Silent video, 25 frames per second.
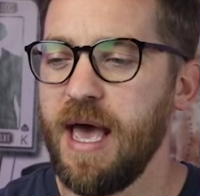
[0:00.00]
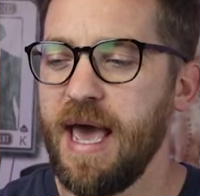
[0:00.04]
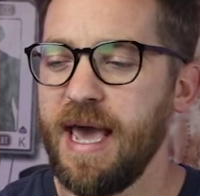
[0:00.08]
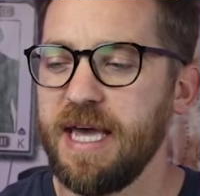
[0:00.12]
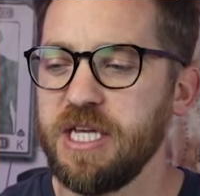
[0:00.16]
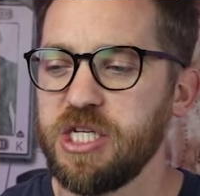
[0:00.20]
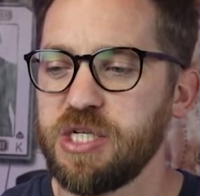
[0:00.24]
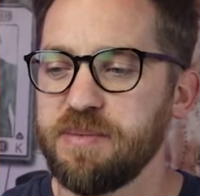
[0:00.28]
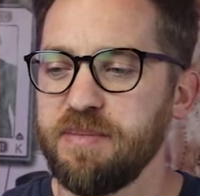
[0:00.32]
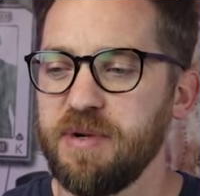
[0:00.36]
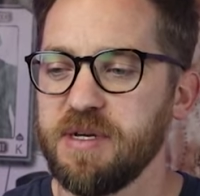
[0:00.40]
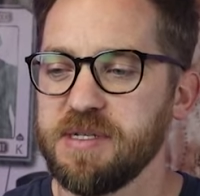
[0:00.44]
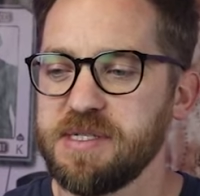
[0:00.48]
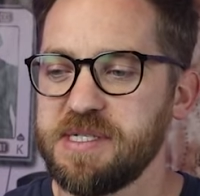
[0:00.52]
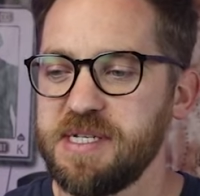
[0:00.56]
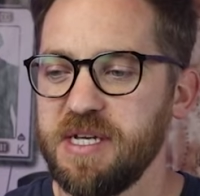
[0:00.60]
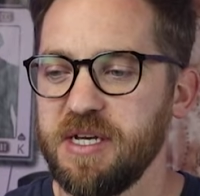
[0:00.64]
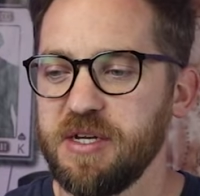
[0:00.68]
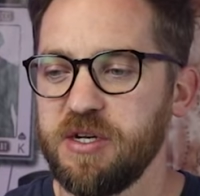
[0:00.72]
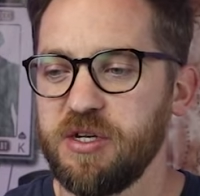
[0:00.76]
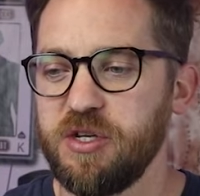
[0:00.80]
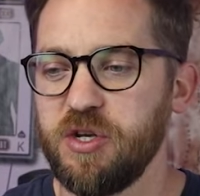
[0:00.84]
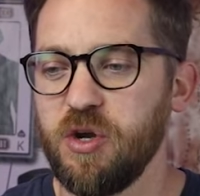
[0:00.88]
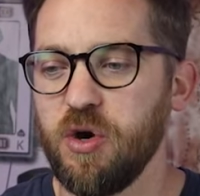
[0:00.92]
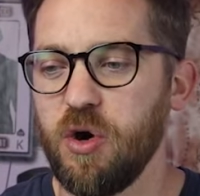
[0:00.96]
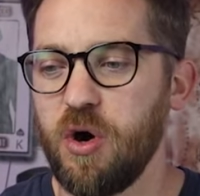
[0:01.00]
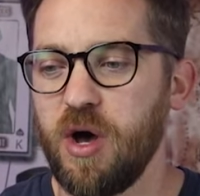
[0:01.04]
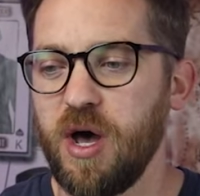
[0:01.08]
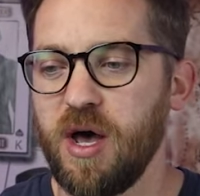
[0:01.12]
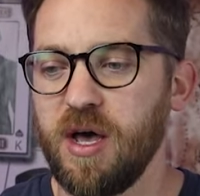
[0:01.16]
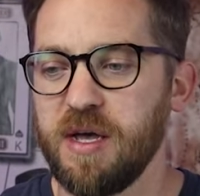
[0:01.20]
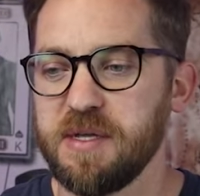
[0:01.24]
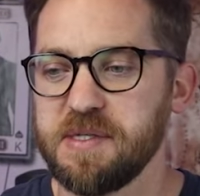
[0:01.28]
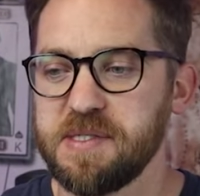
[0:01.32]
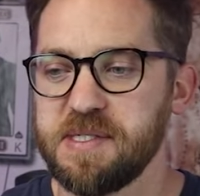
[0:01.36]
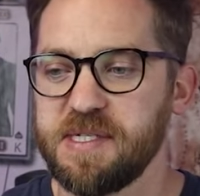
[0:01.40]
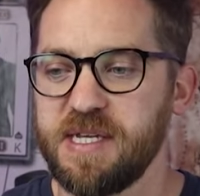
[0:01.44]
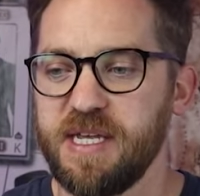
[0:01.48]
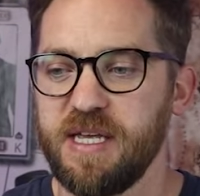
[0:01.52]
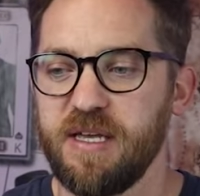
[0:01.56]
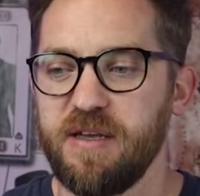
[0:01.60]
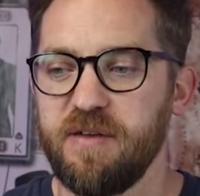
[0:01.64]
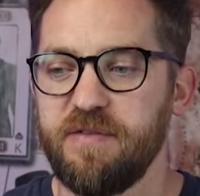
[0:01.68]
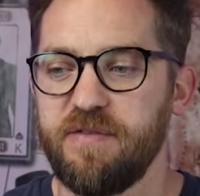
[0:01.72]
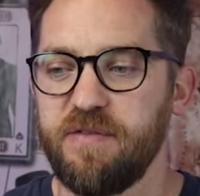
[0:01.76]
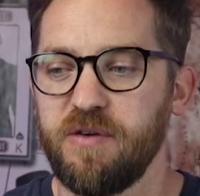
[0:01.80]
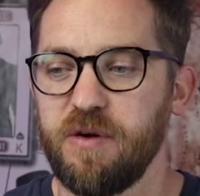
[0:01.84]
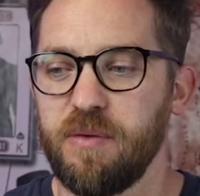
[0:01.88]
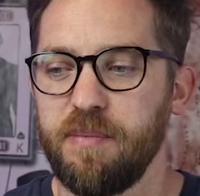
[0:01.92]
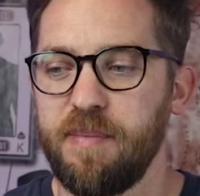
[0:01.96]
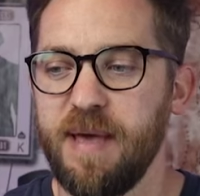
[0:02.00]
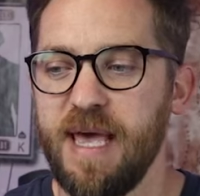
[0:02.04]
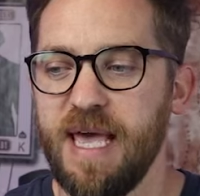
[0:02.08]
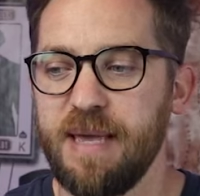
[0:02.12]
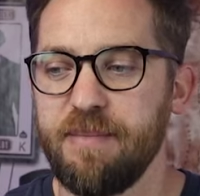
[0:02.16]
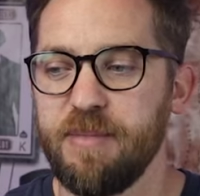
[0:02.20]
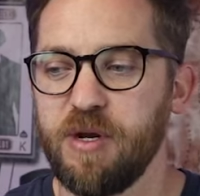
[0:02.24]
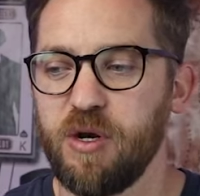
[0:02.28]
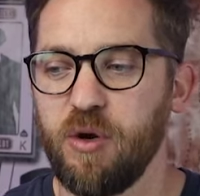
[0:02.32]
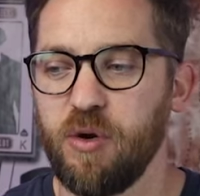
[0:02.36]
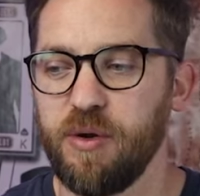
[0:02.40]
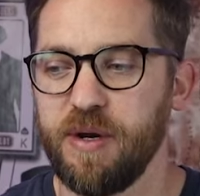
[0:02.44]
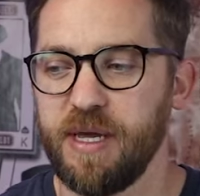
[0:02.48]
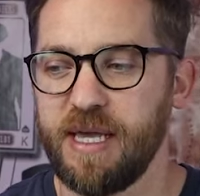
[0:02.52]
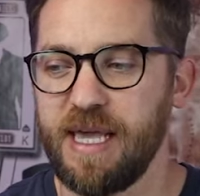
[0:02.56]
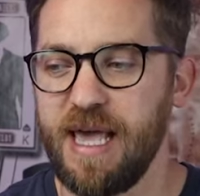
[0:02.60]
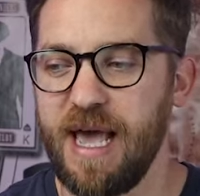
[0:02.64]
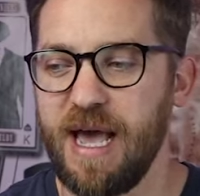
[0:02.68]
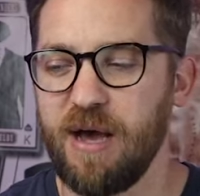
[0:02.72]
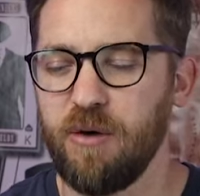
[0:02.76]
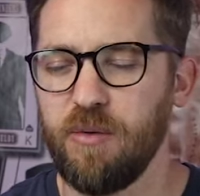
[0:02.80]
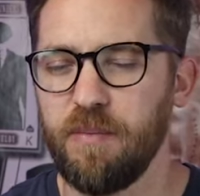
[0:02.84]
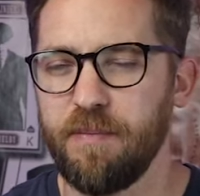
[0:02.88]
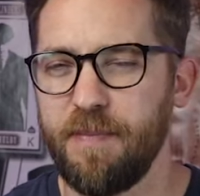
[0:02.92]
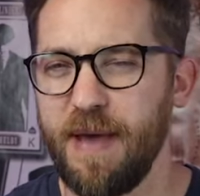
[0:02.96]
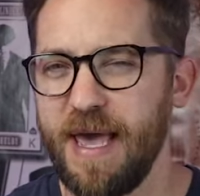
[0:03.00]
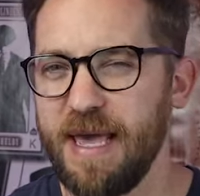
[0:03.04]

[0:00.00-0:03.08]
HMRC are not asking for a payment on account.